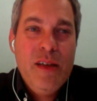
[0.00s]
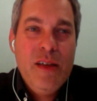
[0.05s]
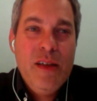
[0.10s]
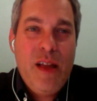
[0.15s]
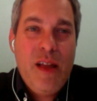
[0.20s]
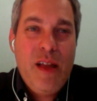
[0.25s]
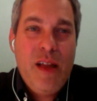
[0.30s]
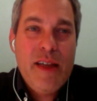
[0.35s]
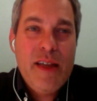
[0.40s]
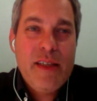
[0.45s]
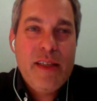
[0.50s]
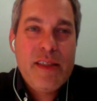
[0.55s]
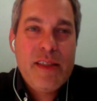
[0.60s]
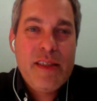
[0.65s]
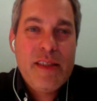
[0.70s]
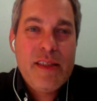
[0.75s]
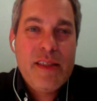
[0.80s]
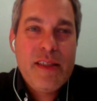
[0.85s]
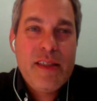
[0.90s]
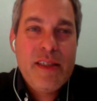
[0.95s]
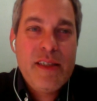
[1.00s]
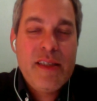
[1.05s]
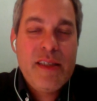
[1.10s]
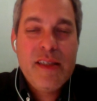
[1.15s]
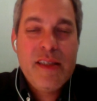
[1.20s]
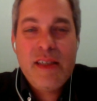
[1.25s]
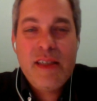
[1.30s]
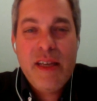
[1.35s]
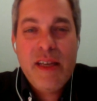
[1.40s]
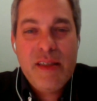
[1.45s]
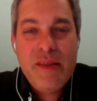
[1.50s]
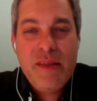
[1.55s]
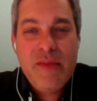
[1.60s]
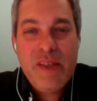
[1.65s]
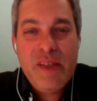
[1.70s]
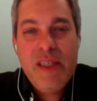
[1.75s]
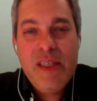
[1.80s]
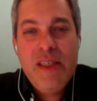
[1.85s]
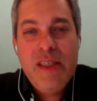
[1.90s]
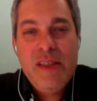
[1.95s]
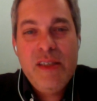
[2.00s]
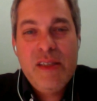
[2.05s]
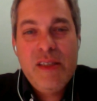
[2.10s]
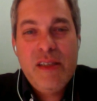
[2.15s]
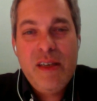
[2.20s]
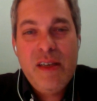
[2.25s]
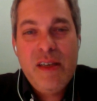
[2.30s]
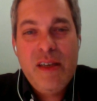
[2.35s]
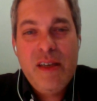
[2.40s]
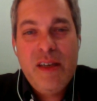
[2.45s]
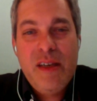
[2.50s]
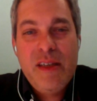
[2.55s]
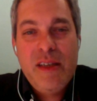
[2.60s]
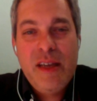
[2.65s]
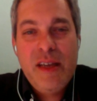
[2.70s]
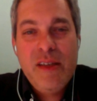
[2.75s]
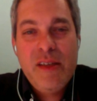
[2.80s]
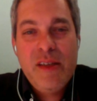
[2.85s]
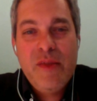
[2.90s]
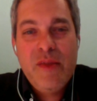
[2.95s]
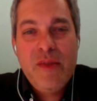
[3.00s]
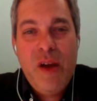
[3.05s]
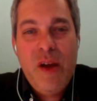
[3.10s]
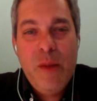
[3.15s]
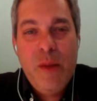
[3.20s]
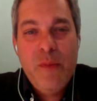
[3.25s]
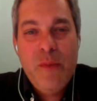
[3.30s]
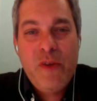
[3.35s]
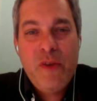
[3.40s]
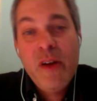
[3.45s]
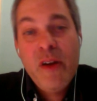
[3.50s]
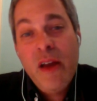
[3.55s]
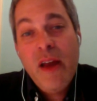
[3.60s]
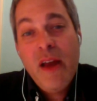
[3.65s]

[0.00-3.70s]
clients is a sense of ease, a sense of comfort,